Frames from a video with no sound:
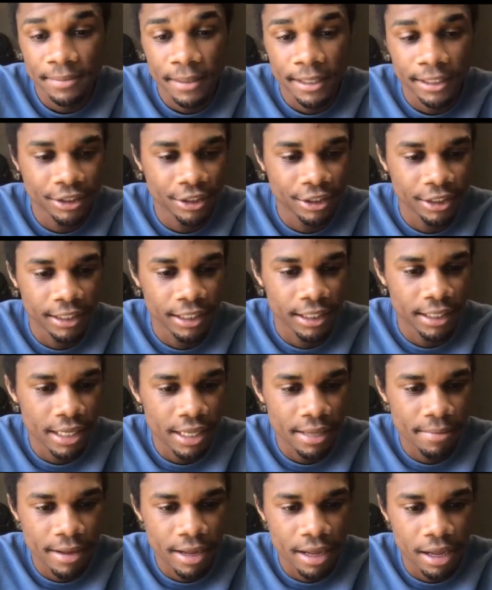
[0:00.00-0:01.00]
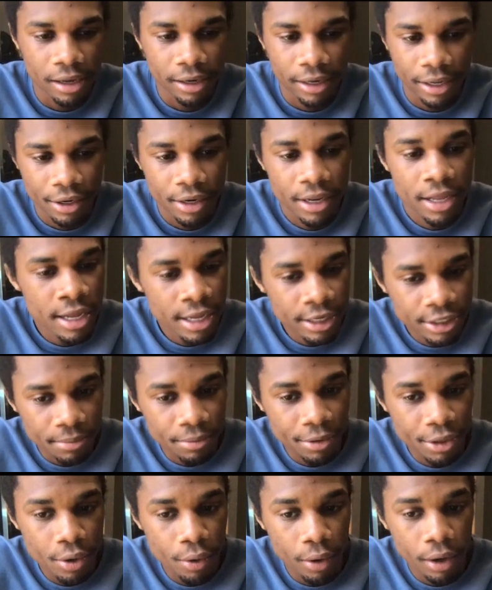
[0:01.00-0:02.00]
messaging and email and some
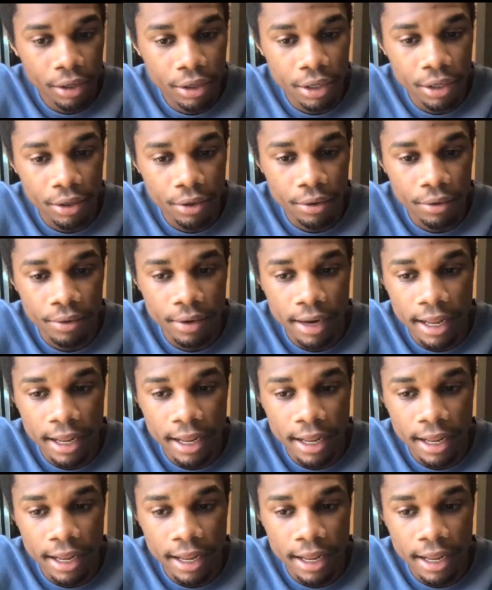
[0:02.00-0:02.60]
QR code,